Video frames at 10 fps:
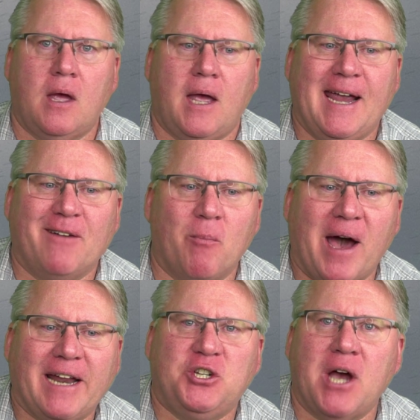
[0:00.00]
Hey
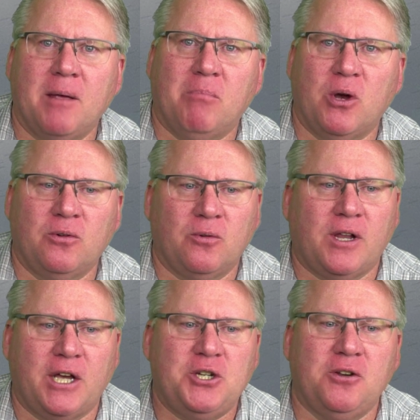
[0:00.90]
everybody, Johnny Bowden,
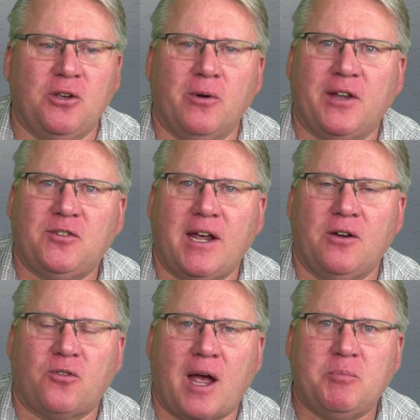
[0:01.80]
Clay Shooting USA
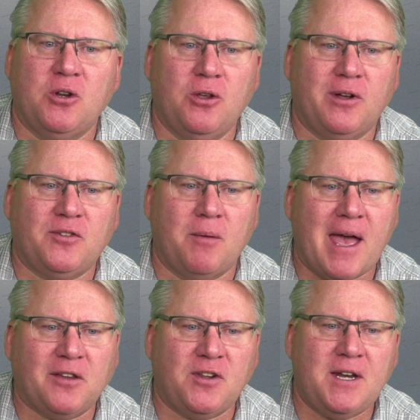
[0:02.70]
and Trap Shooting USA
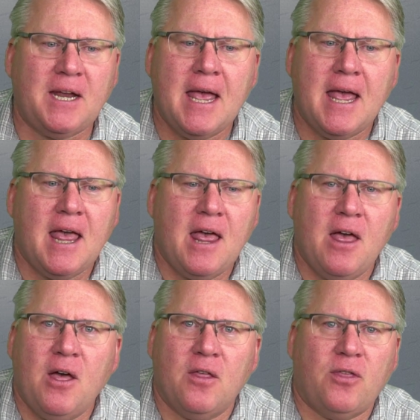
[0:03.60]
magazine.
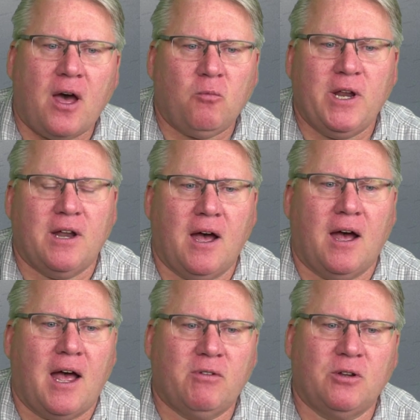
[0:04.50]
Thought we'd
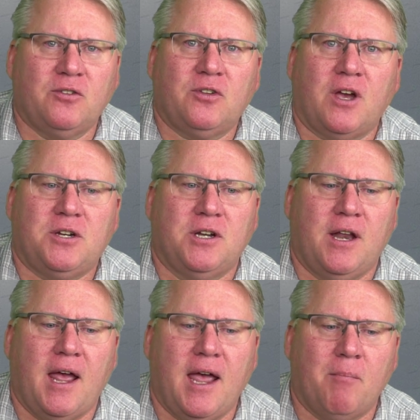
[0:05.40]
have a little discussion
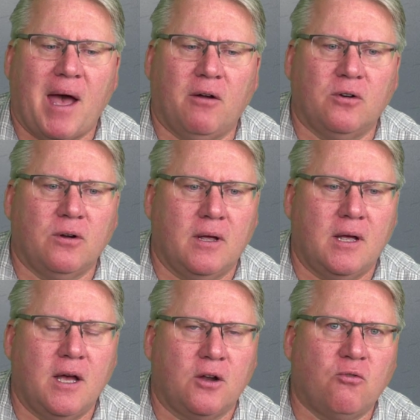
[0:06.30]
today about
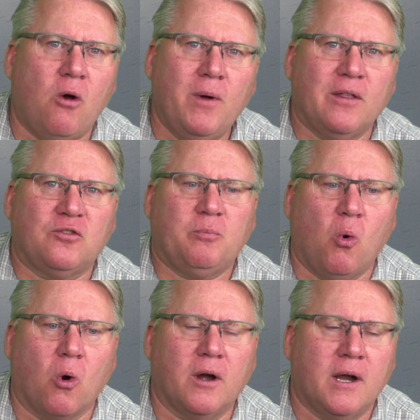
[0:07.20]
growing the
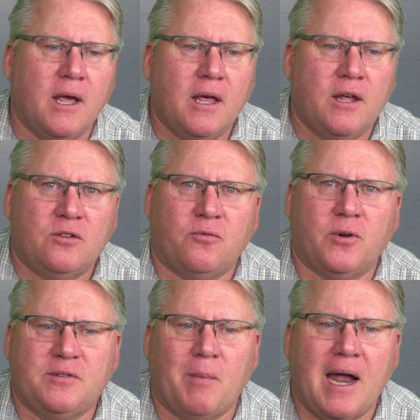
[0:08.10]
sport. Some
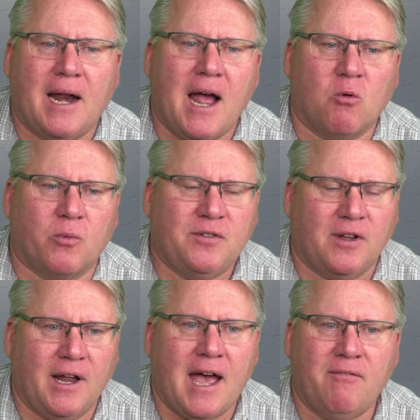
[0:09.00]
friends of mine and I were
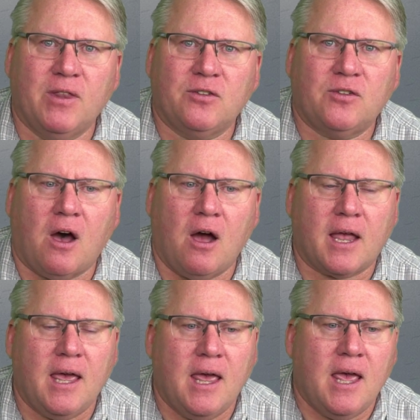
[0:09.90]
recently having this
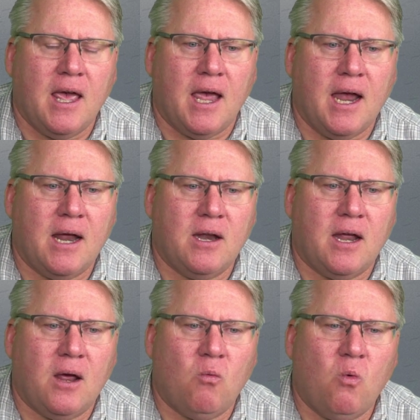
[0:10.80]
talk, and
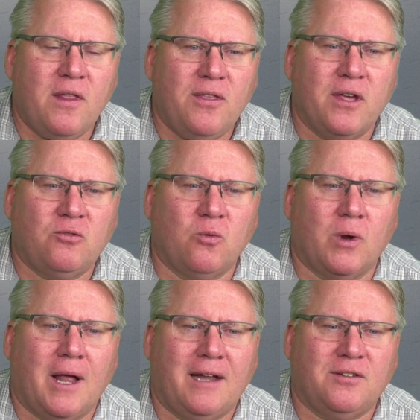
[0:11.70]
one of the things we
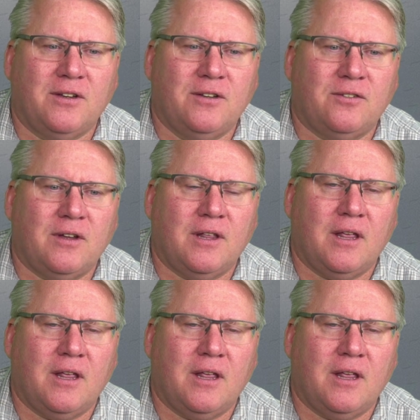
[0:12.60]
realized is